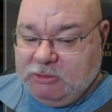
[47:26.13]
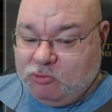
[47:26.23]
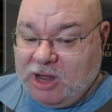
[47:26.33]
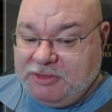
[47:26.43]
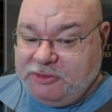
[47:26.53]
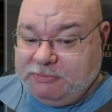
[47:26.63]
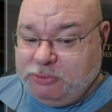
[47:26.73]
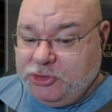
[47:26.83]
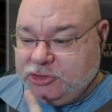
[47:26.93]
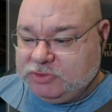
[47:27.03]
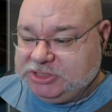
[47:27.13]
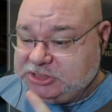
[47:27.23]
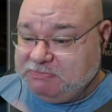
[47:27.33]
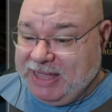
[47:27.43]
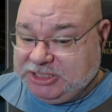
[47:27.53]
rather than putting
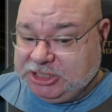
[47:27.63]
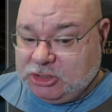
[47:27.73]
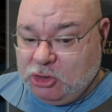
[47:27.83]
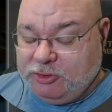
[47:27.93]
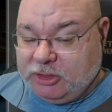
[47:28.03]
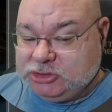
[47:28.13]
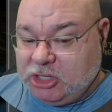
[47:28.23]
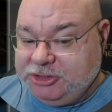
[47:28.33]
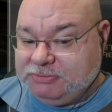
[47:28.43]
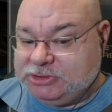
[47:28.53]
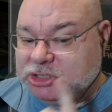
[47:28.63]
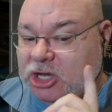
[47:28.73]
resist magic on those items,